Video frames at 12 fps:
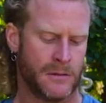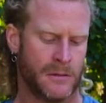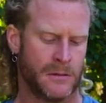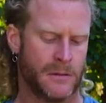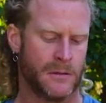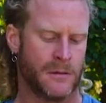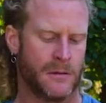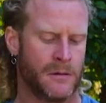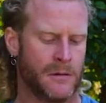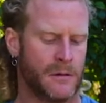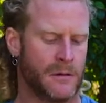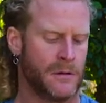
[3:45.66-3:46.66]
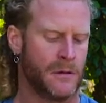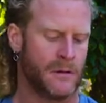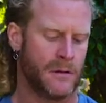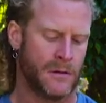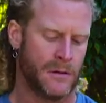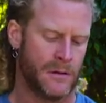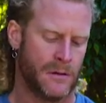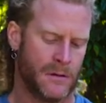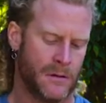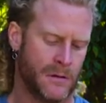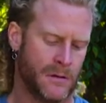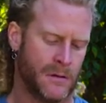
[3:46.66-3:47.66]

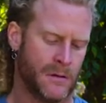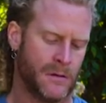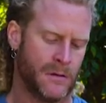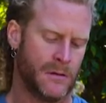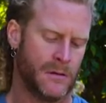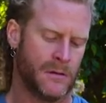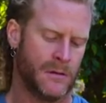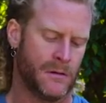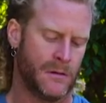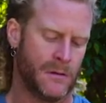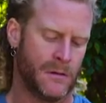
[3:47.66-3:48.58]
Nobody speaks.